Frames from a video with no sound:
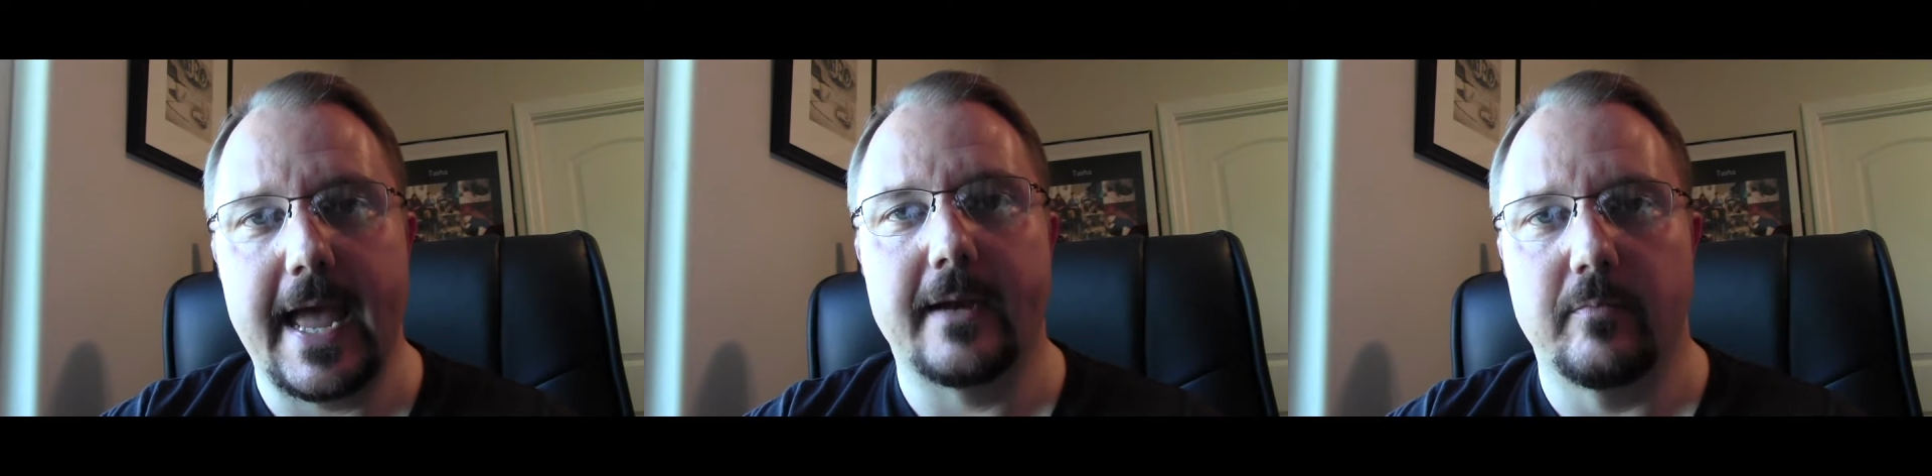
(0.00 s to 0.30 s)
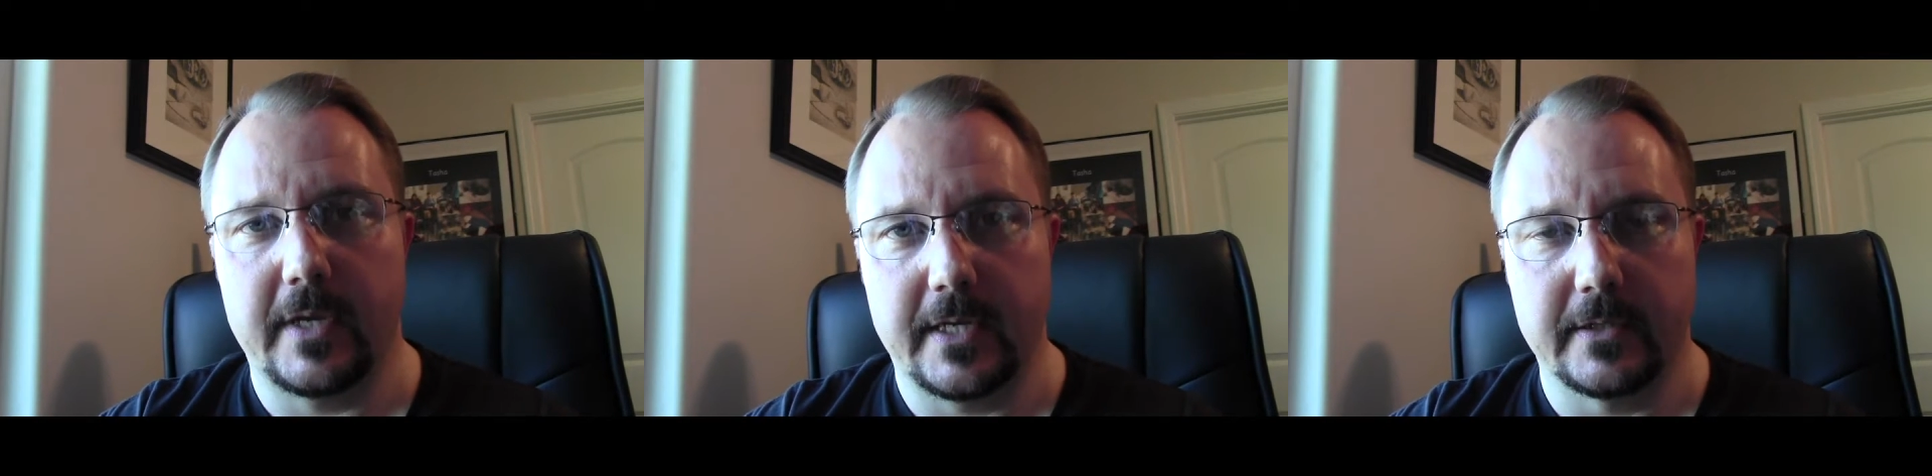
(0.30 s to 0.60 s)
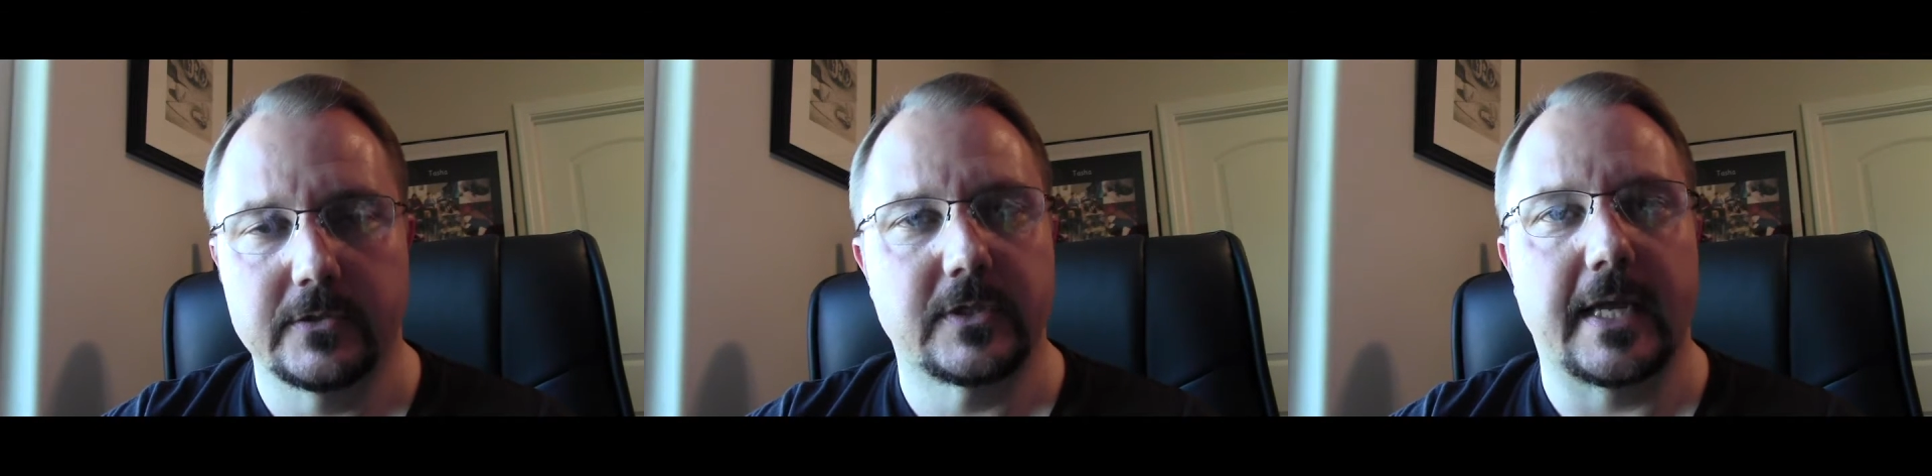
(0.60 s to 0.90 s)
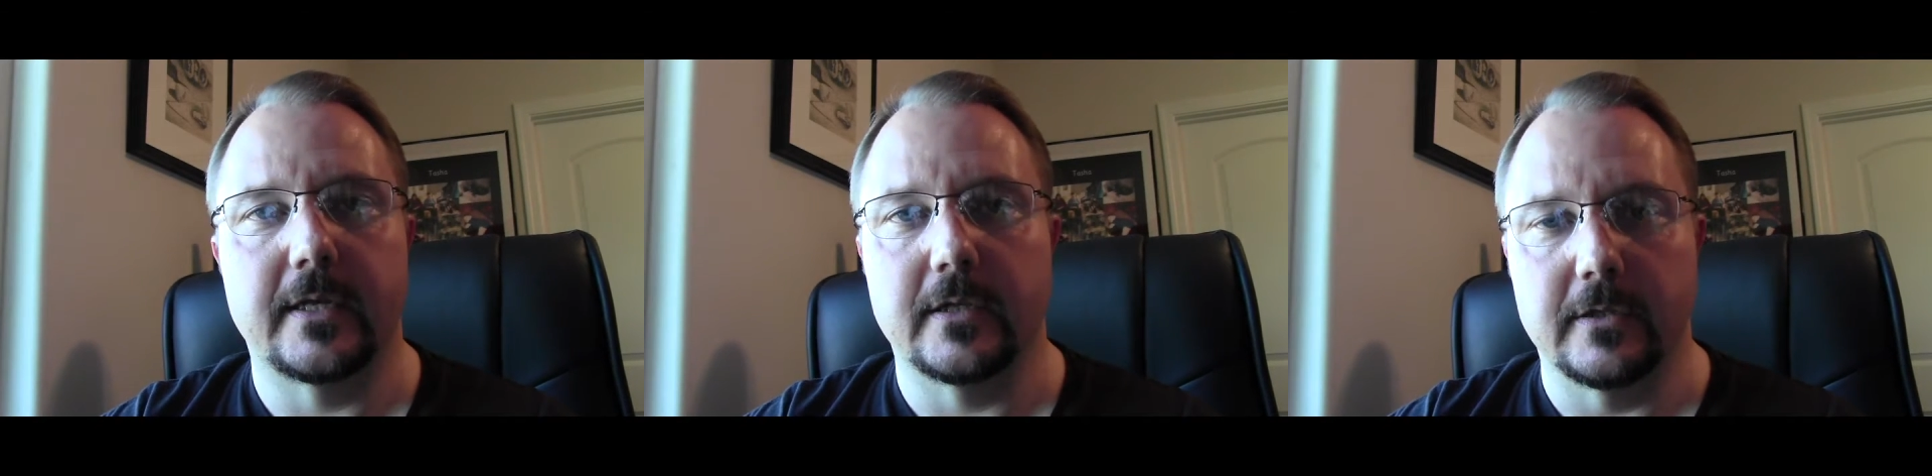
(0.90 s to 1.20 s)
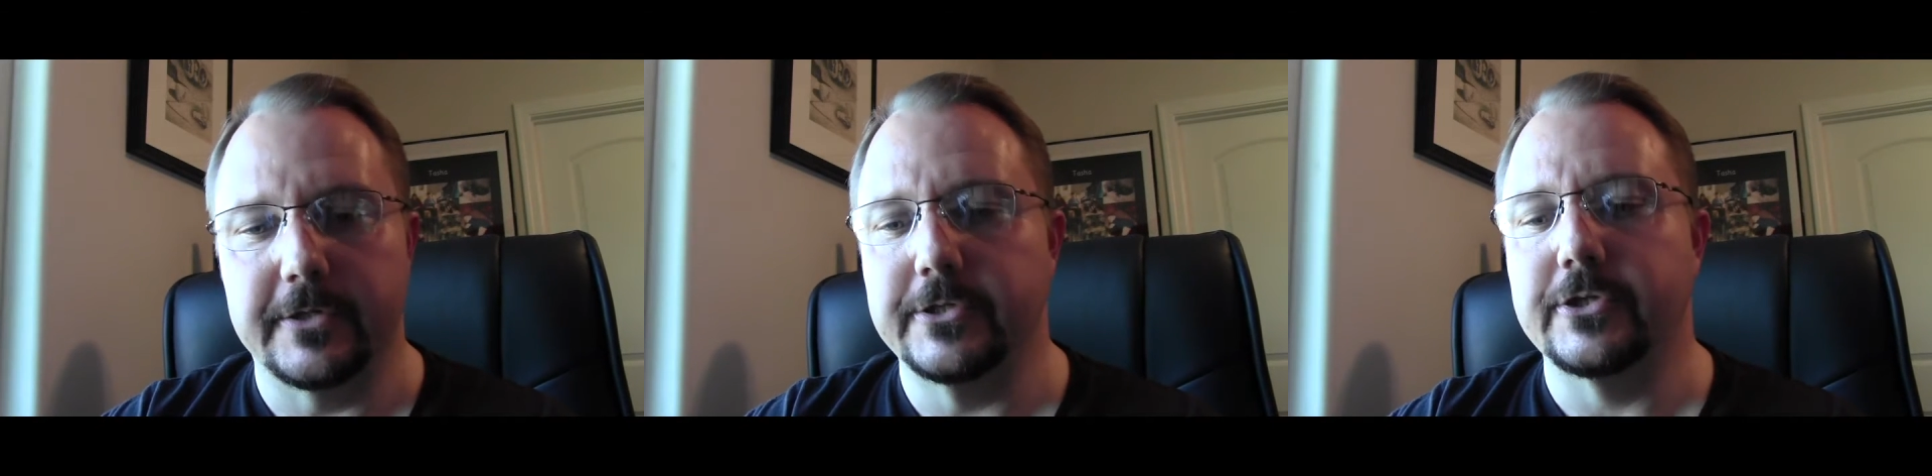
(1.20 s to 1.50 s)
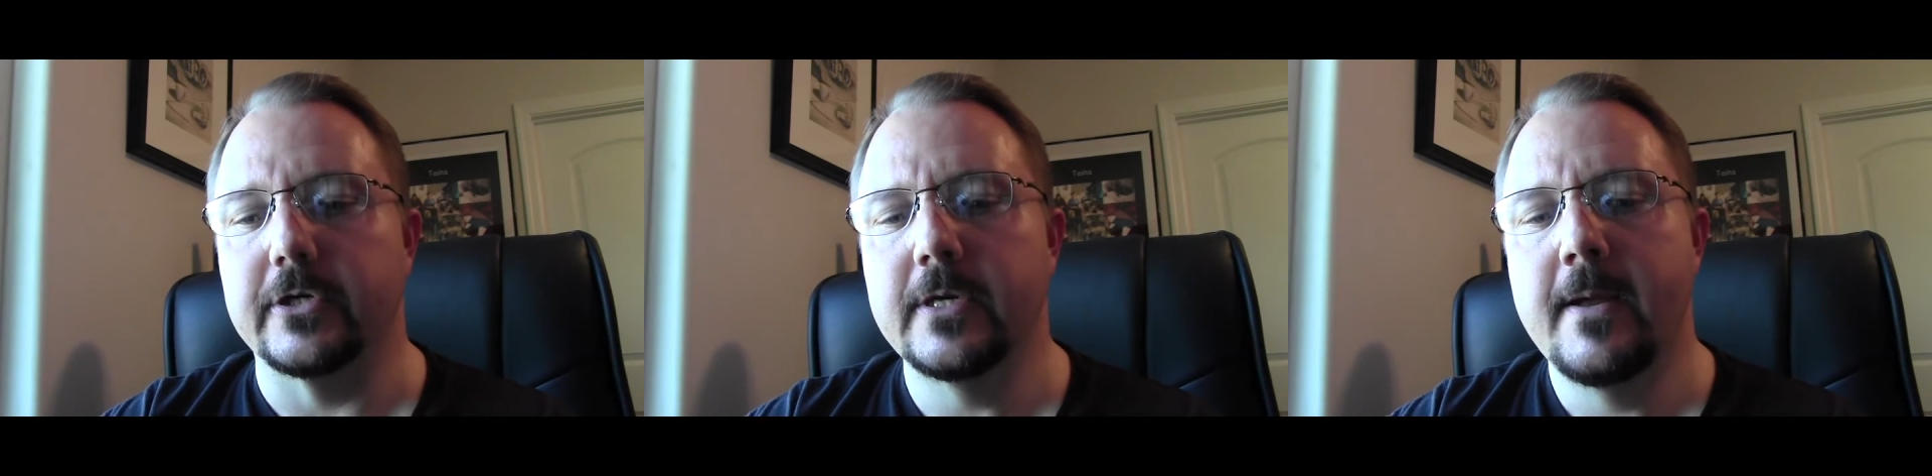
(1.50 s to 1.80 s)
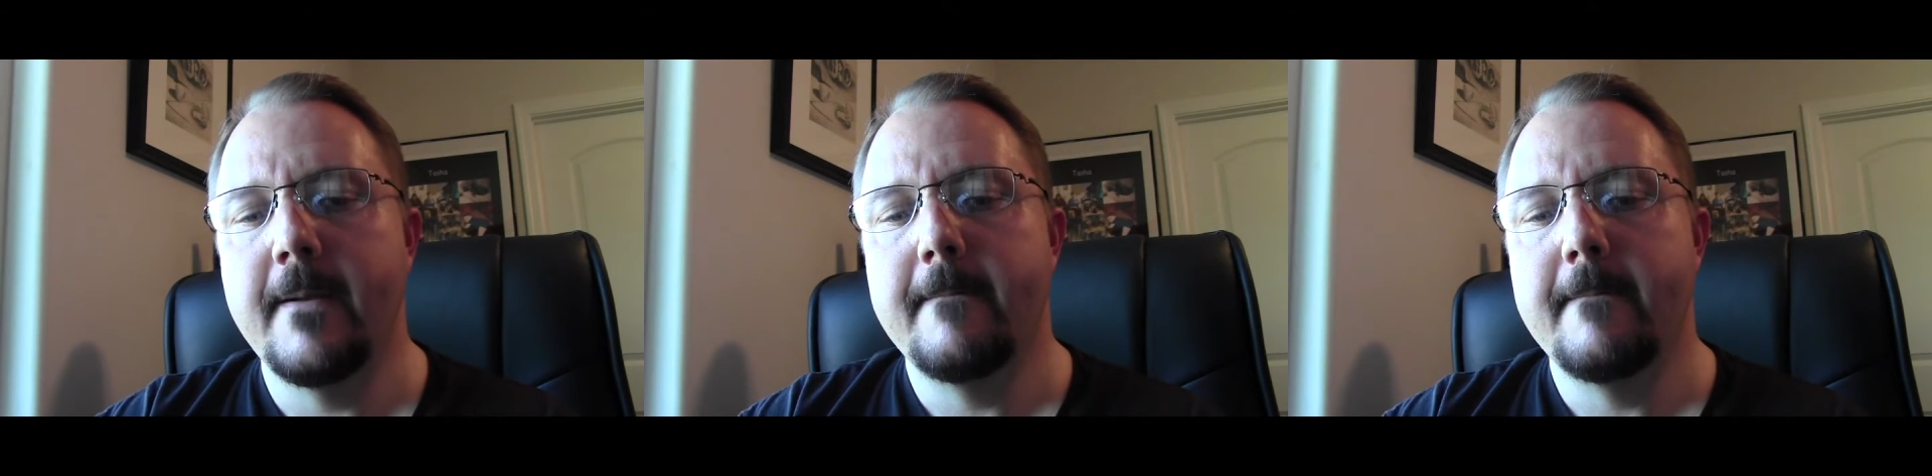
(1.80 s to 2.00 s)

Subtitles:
at meetings and in literature,